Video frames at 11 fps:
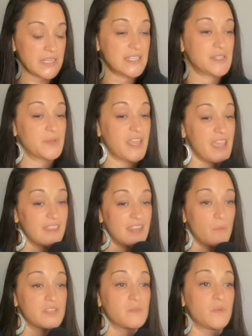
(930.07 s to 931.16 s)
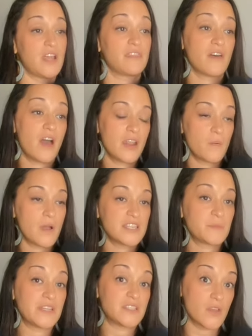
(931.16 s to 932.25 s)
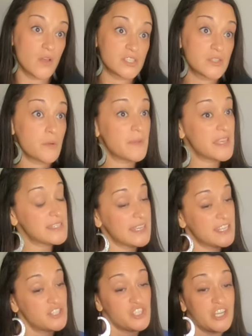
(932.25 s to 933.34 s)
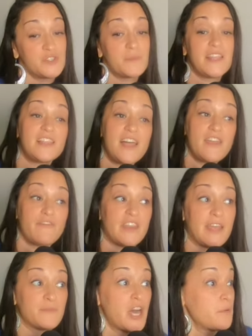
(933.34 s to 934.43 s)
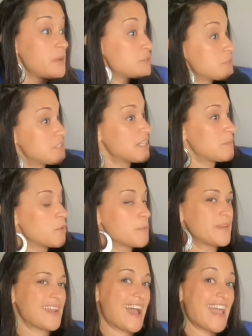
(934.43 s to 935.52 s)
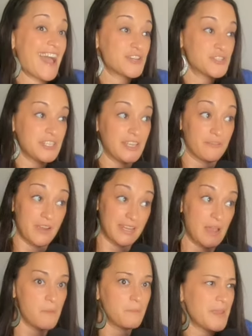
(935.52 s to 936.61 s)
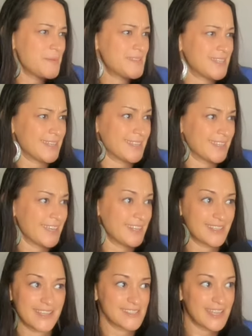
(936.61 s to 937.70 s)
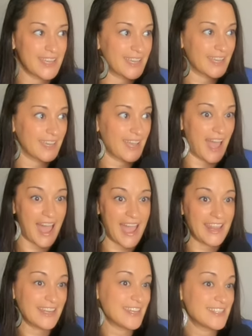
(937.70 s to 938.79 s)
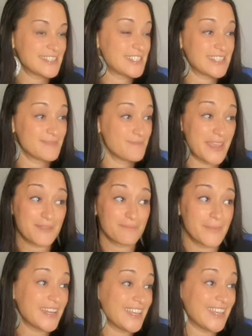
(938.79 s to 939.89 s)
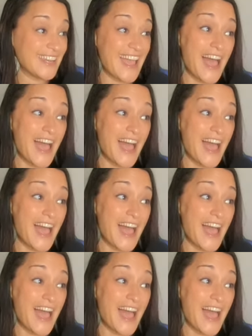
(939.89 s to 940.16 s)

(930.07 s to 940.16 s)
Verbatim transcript: It's okay that it wasn't what I thought it was, but it's also amazing and it's changed my life. And yeah. I'm not a waitress anymore, but I actually like right now I'm babysitting again because like oh. I need to make money and right.